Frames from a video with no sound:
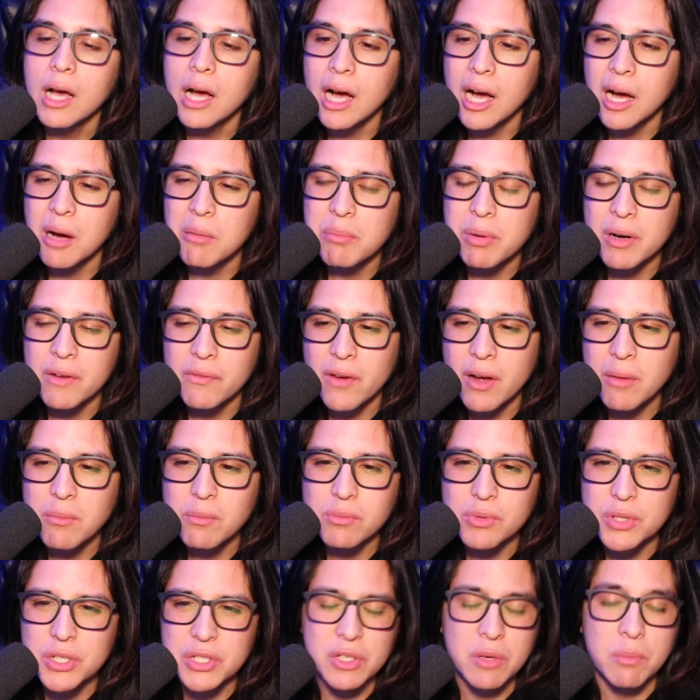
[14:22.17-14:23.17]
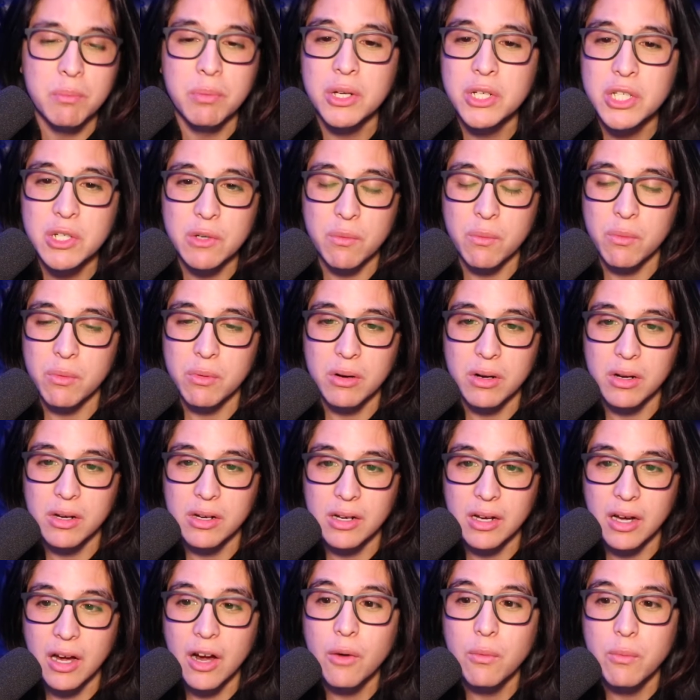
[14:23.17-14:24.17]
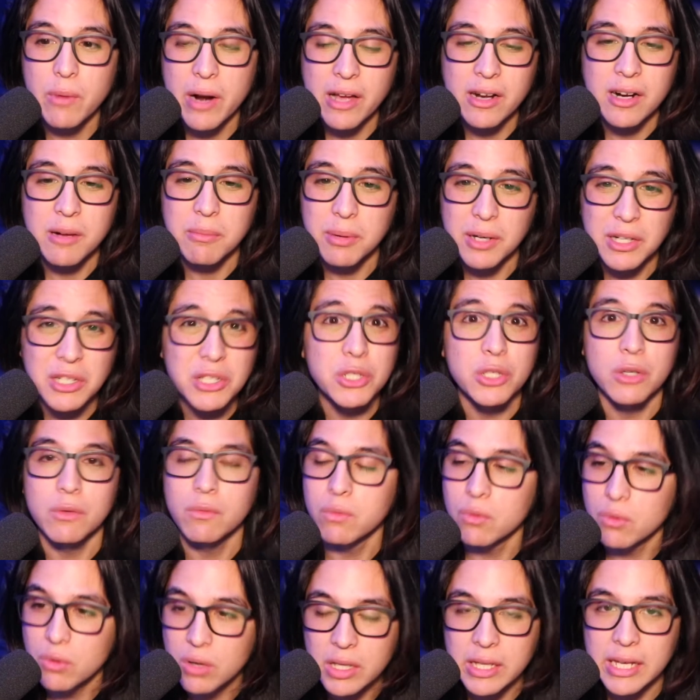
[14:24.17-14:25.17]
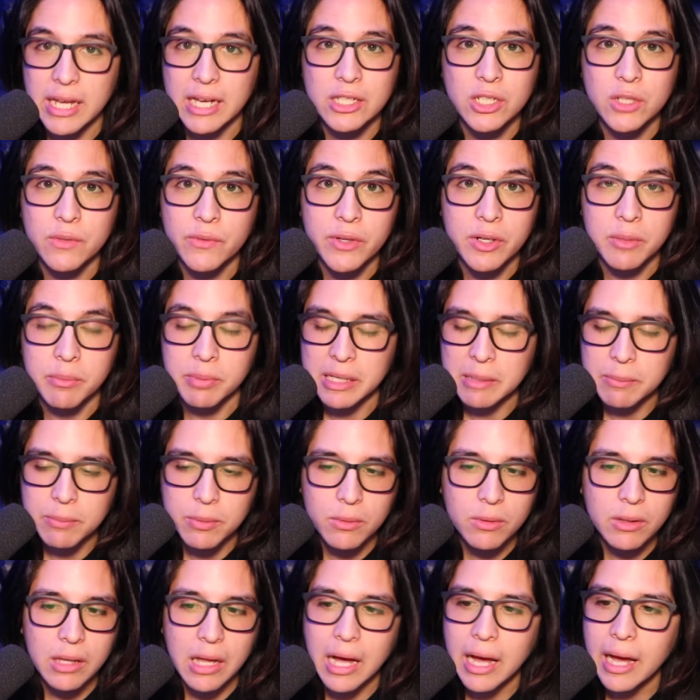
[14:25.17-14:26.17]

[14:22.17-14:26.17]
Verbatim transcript: Um, but if I'm just a bunch of around a bunch of really extroverted people,